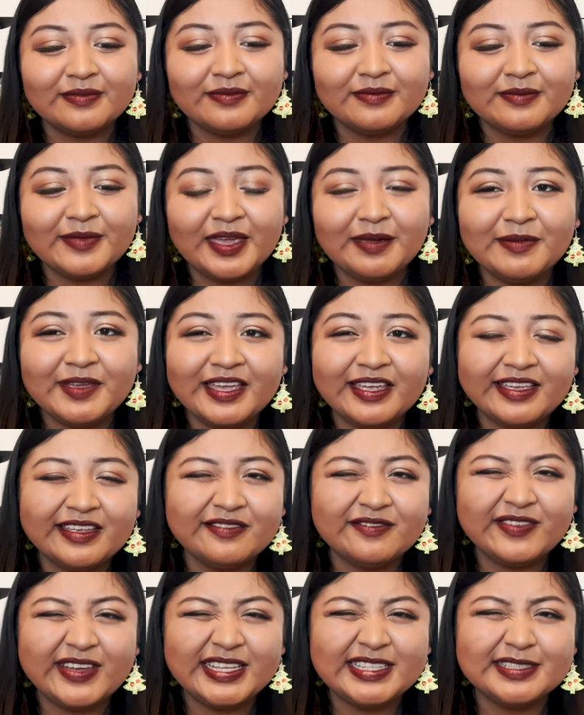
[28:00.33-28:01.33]
maybe I
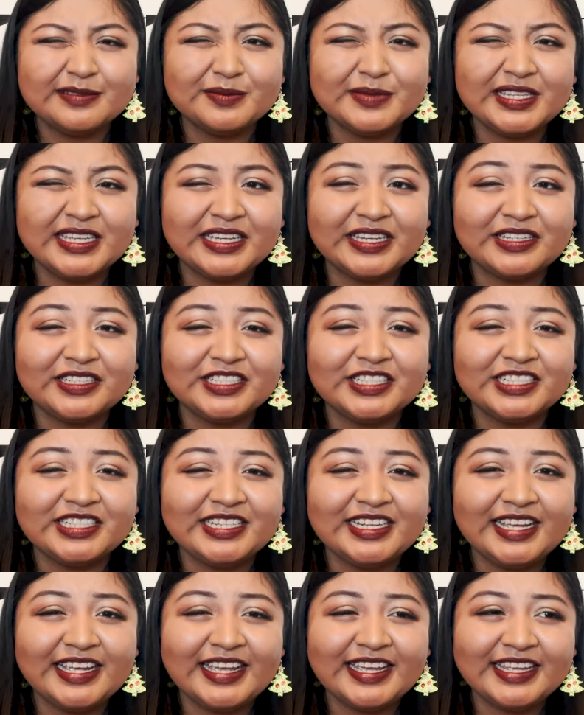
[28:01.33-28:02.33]
can find something on
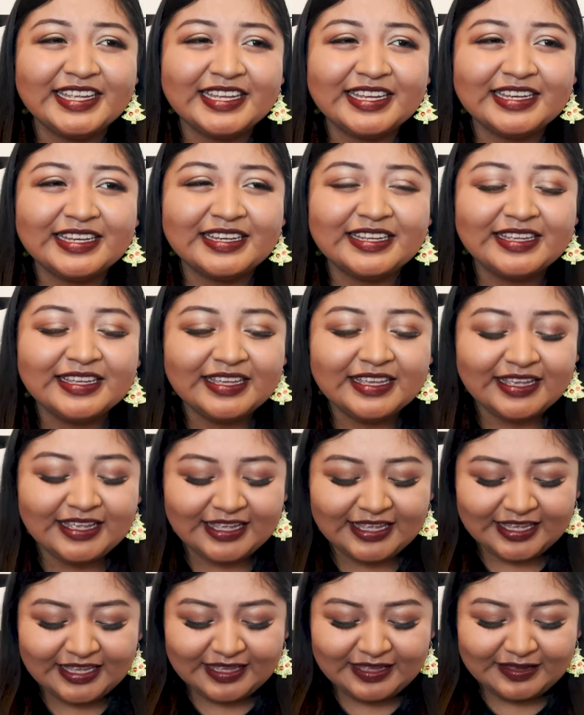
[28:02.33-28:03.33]
Shein
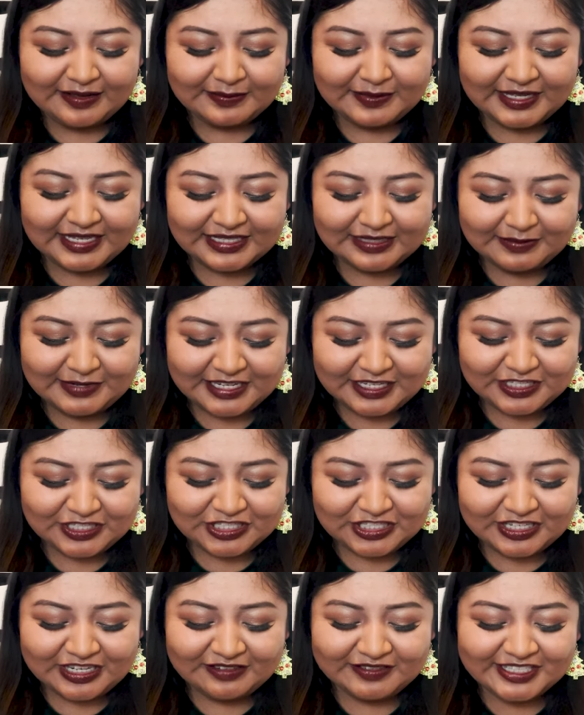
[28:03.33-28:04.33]
because I'm not too
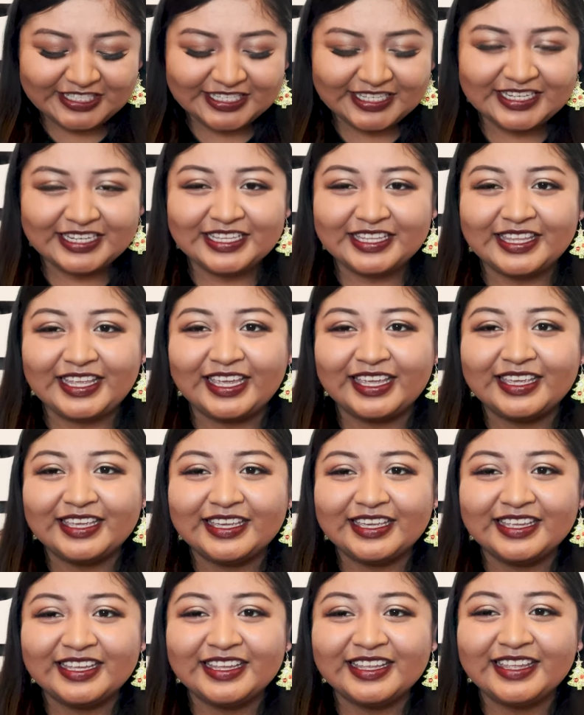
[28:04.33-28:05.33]
sure if she's gonna like
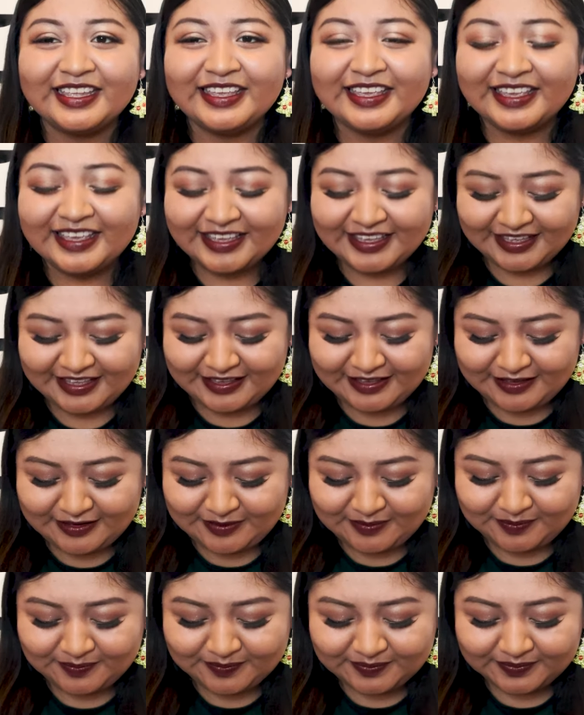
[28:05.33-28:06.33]
it.
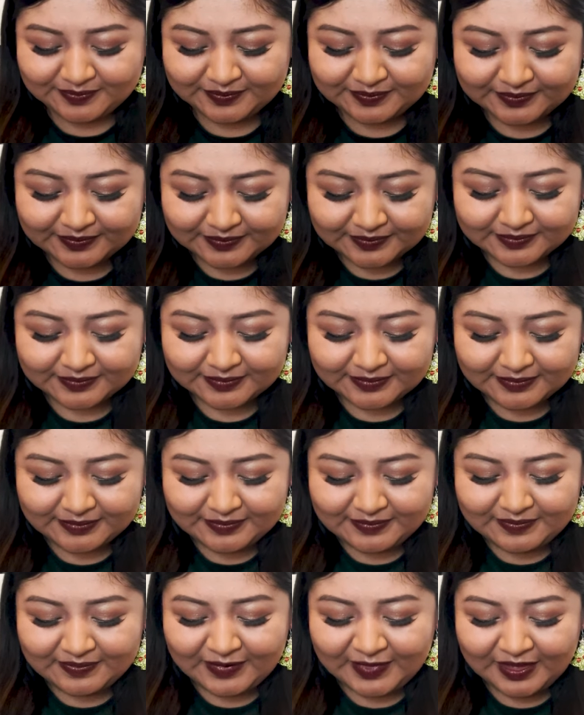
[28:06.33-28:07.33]
Um,
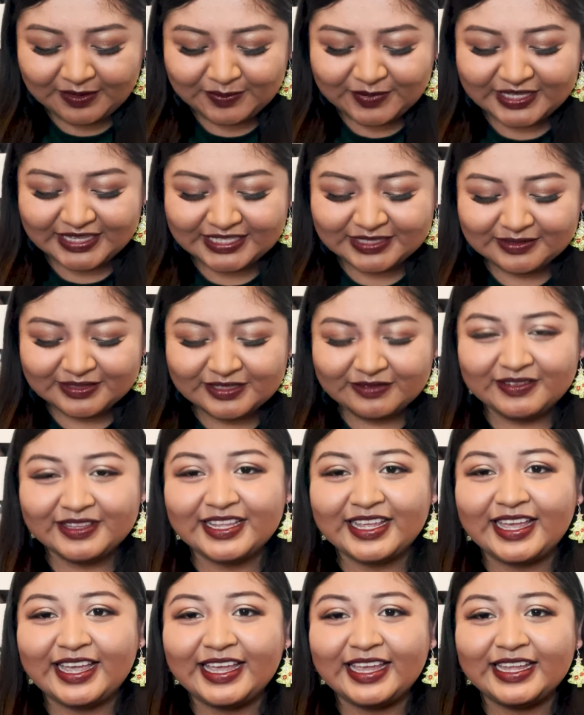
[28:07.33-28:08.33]
but this was the one
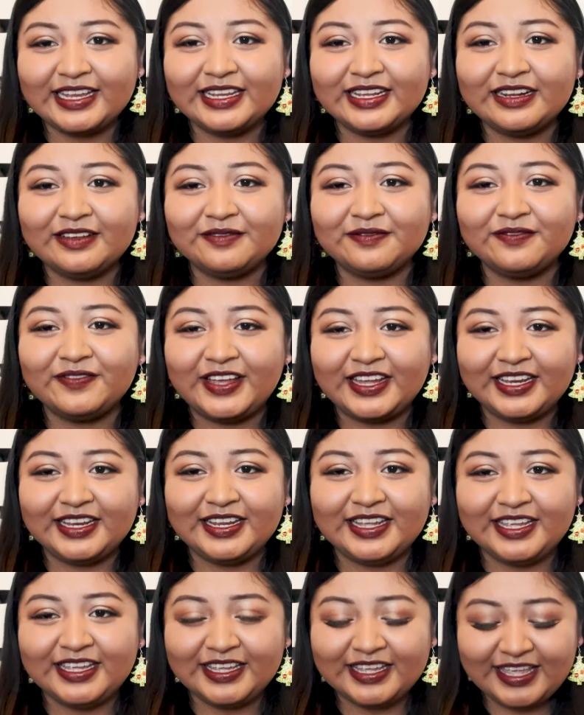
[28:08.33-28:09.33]
that I ended up
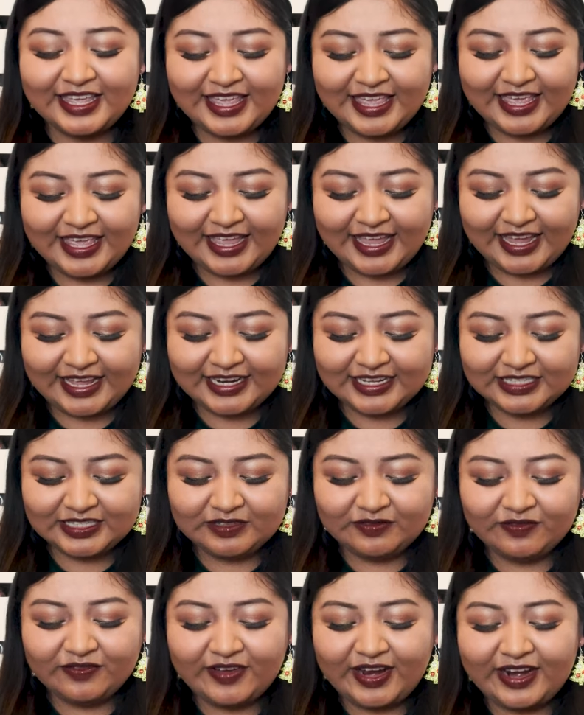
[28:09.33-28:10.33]
finding and it's
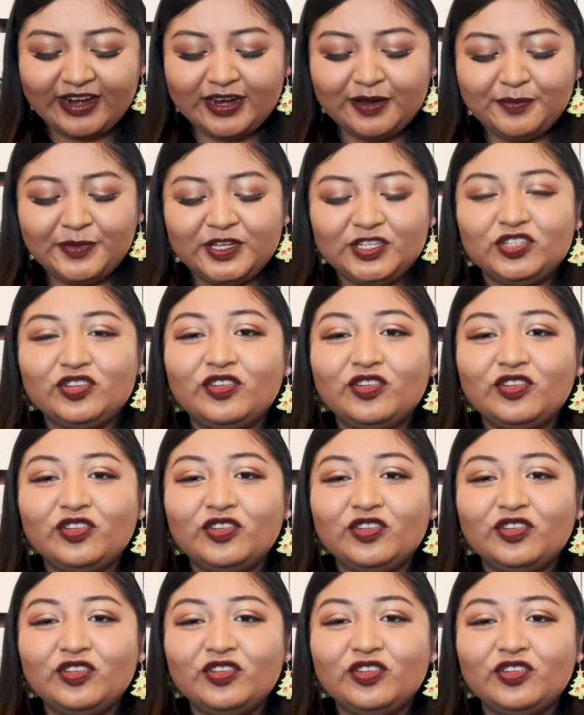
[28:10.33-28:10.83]
very much